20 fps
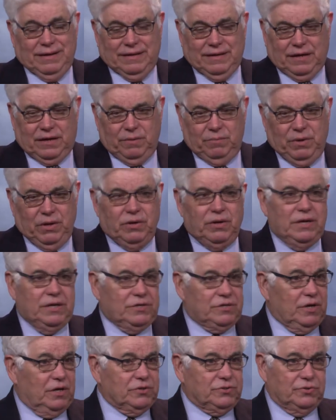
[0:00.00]
the
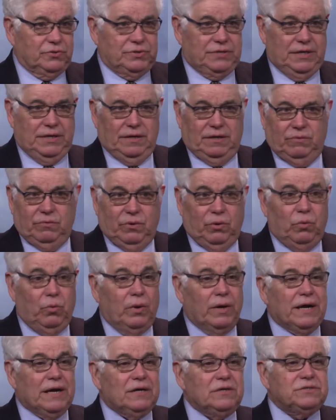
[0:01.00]
communities also said, well,
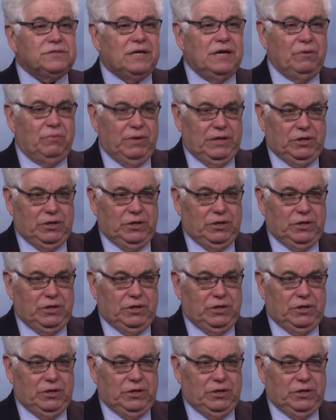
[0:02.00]
what else can